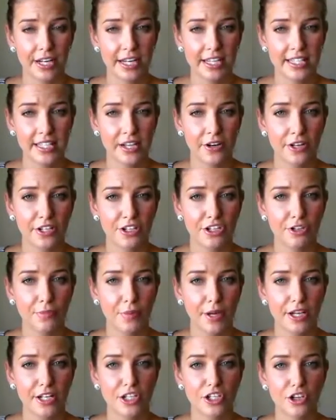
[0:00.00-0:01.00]
It's going to
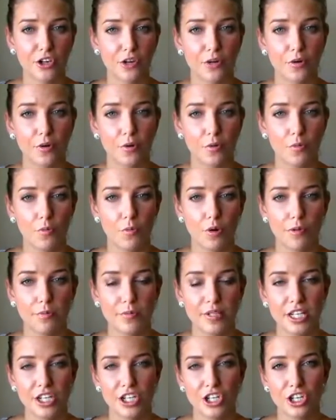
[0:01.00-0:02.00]
depend on what
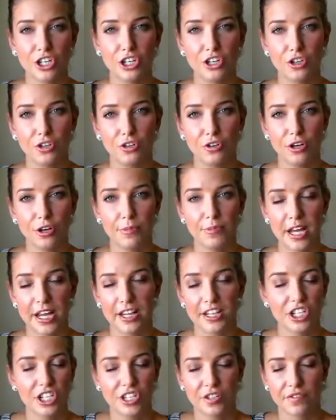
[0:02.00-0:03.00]
position you
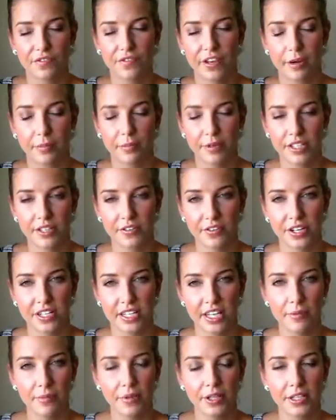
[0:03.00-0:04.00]
obtain. Just for Emirates, for
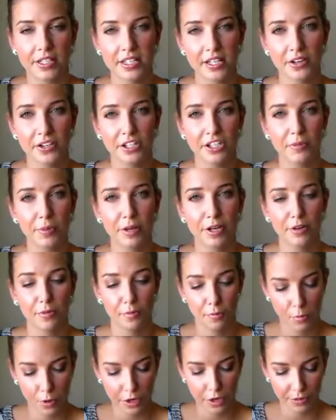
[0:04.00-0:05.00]
example, it's going to depend
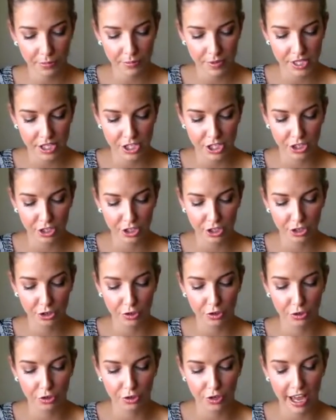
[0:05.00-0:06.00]
on what position
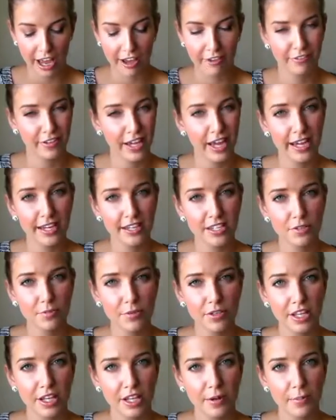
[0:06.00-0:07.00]
you have gained
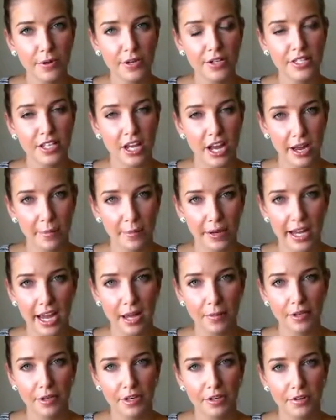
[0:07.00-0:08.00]
with Emirates. I am a
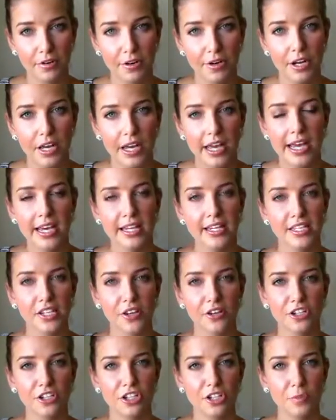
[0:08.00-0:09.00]
cabin crew, and it's
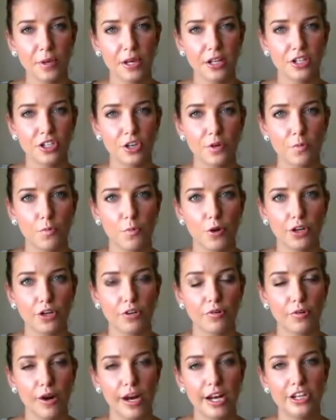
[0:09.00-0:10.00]
going to depend on
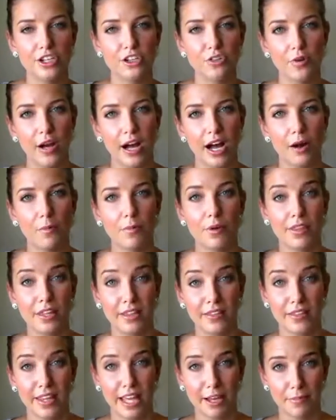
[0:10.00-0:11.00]
what grade you are
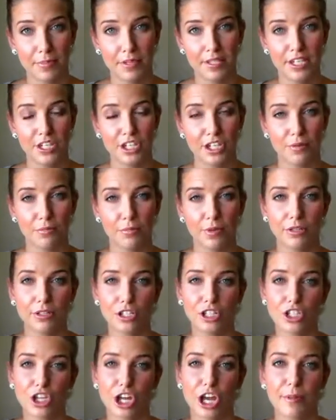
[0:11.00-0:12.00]
within that position will
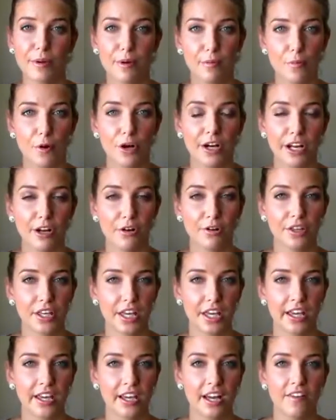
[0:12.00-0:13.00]
determine what
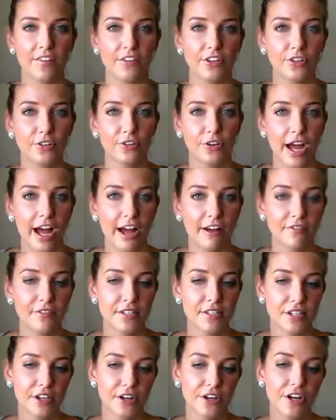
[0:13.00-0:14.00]
healthcare cover you have.
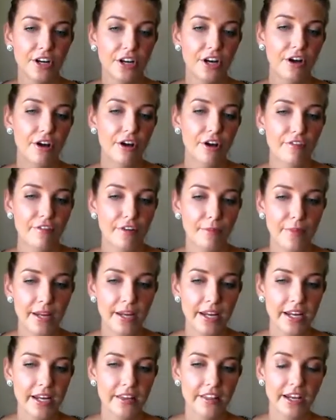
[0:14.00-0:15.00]
So for
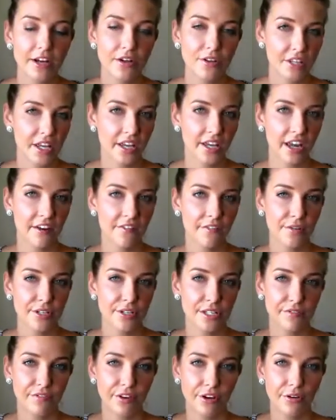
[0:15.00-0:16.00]
me, the healthcare cover
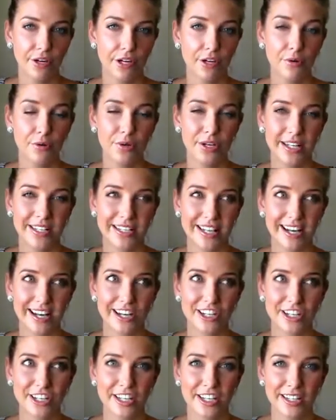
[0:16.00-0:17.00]
is very good. It's
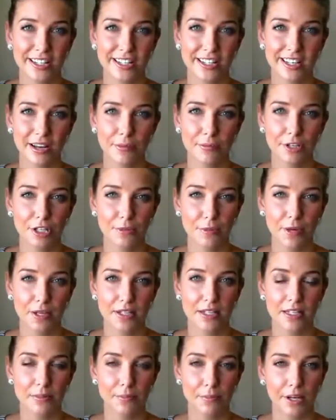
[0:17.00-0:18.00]
actually, in some
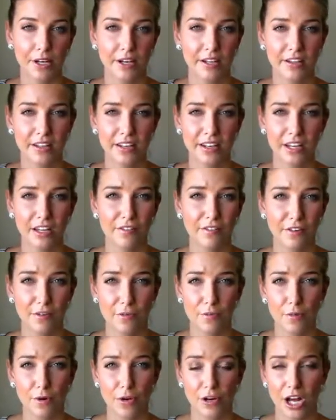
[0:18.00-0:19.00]
respects, it's better than
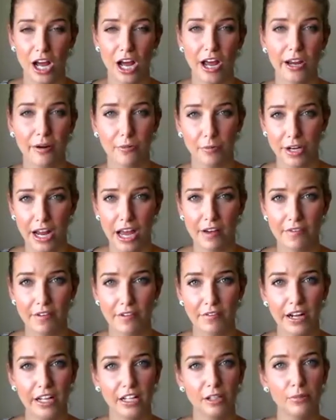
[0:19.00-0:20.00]
even what I would have
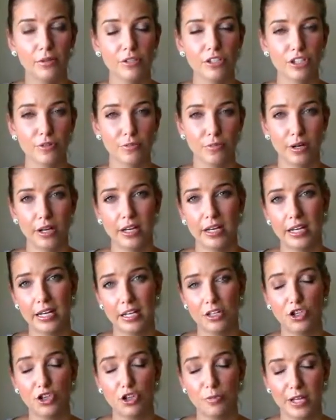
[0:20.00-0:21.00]
available to
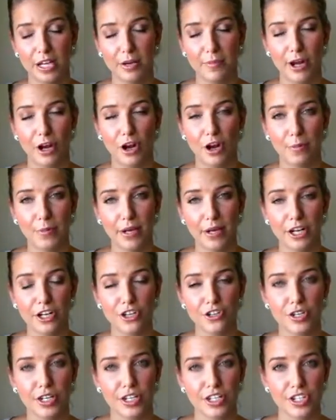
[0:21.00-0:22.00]
me in my home
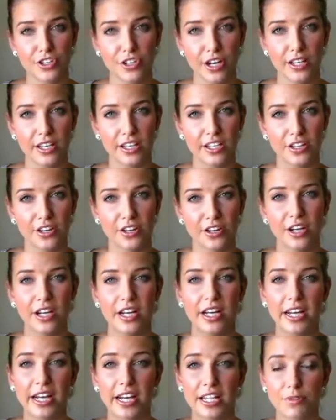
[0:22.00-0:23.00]
country in Australia. So
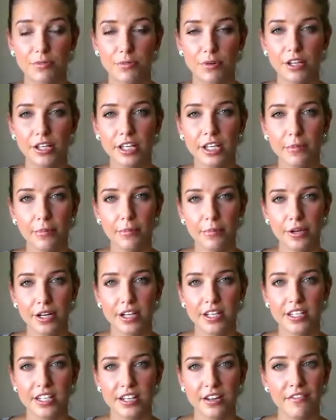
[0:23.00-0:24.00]
it's really
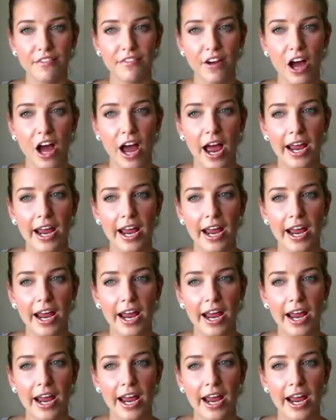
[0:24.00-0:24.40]
impressive.